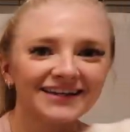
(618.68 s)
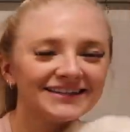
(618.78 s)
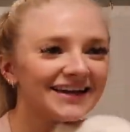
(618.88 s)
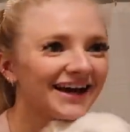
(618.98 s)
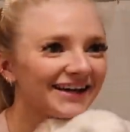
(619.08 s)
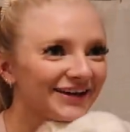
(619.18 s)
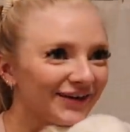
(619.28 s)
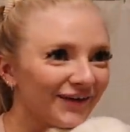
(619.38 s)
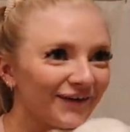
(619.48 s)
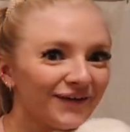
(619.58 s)
Is that
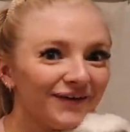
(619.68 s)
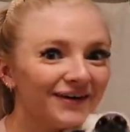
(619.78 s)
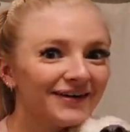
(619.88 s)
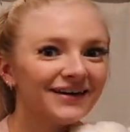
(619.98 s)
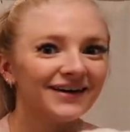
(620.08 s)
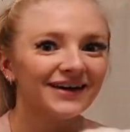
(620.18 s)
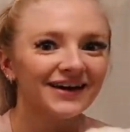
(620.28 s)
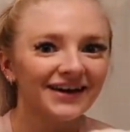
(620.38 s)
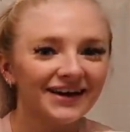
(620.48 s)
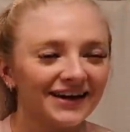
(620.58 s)
you?
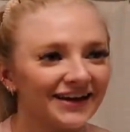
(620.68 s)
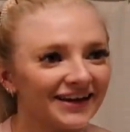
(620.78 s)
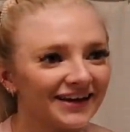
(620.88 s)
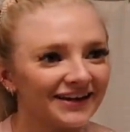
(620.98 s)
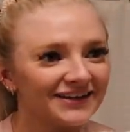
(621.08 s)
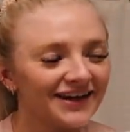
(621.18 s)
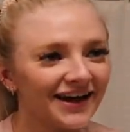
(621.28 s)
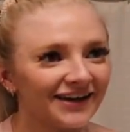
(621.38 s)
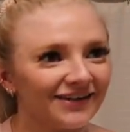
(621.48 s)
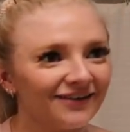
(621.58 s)
Is
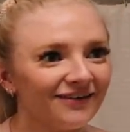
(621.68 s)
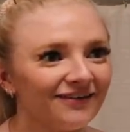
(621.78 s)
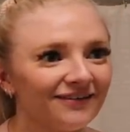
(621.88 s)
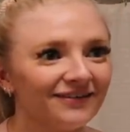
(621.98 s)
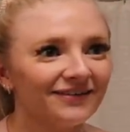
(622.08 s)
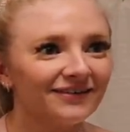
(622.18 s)
that you?